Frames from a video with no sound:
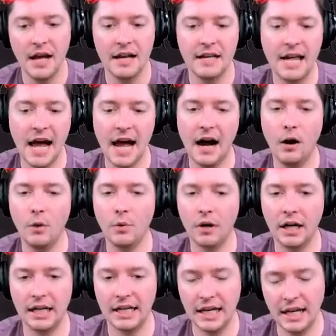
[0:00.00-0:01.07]
Now
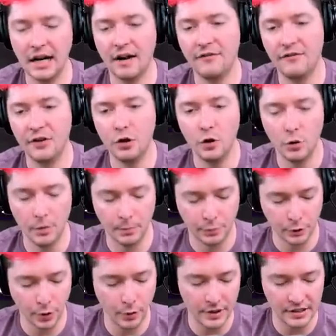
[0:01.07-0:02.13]
we're going to get a few
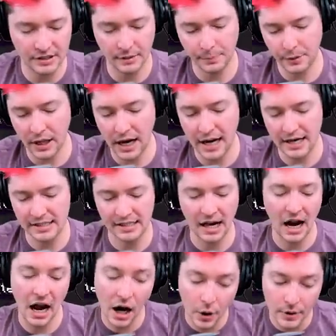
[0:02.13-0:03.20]
brewing supplies.
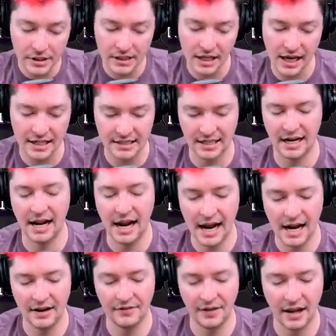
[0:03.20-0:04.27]
I always like to
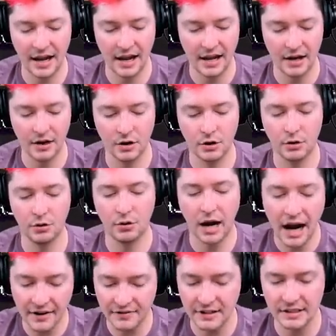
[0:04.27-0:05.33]
have a
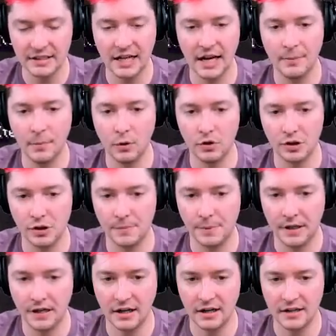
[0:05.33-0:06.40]
crafting table just
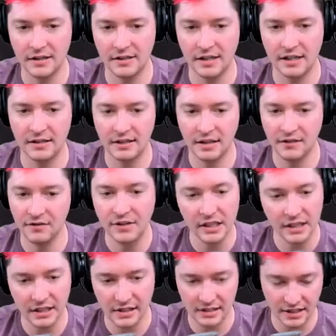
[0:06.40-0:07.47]
because it's
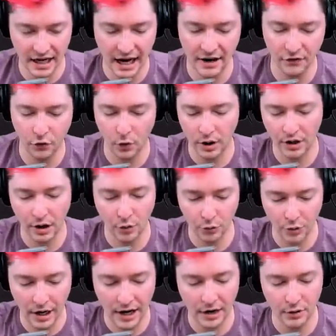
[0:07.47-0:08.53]
convenient to have one
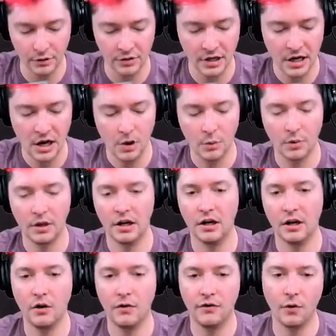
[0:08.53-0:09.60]
around. We're going
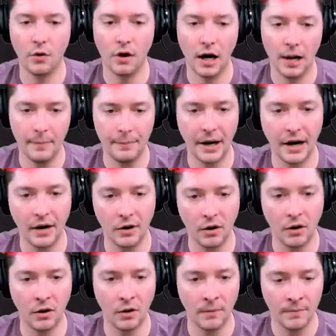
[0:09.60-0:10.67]
to go for a
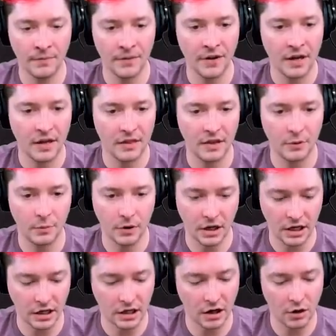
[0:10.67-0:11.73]
barrel. Then we're
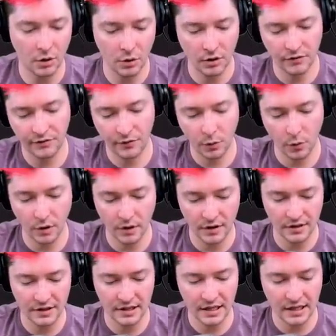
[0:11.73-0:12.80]
going to go for
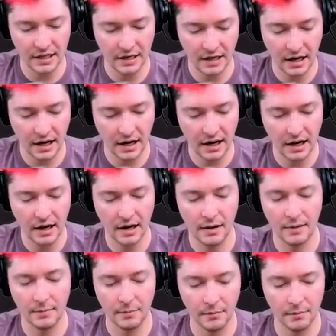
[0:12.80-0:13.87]
the uh,
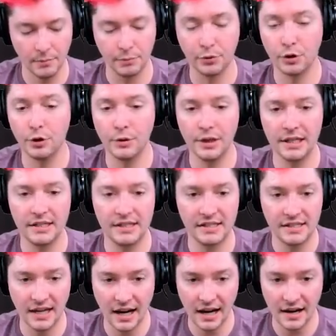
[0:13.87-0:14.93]
brewing
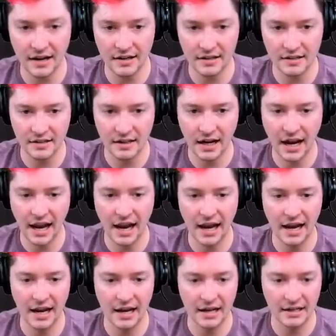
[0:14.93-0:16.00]
stand
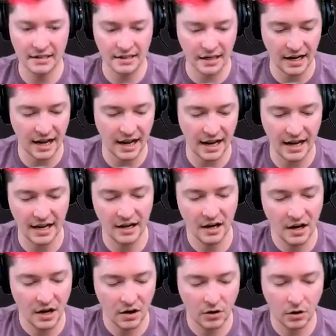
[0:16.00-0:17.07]
and a
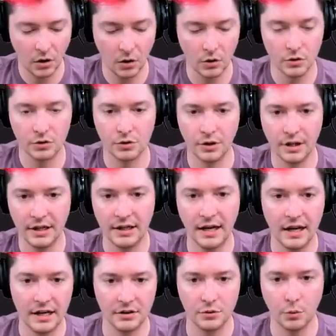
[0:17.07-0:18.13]
cauldron
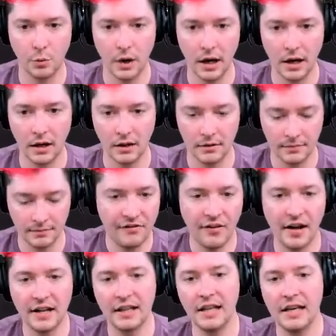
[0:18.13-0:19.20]
as well.
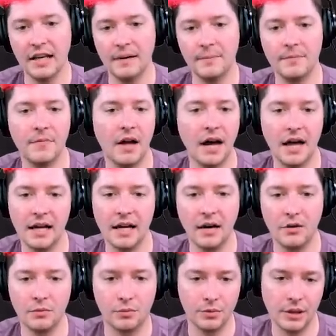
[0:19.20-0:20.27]
Finally, I
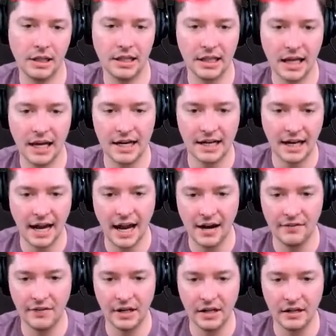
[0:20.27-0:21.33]
really like
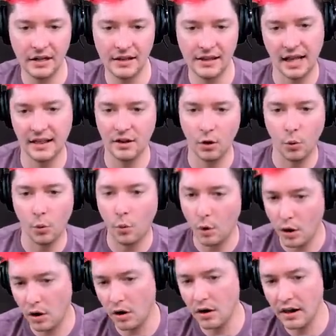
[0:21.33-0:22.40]
having that little
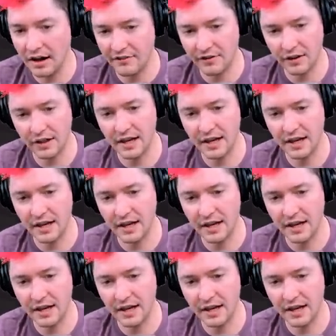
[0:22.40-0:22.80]
wall. I feel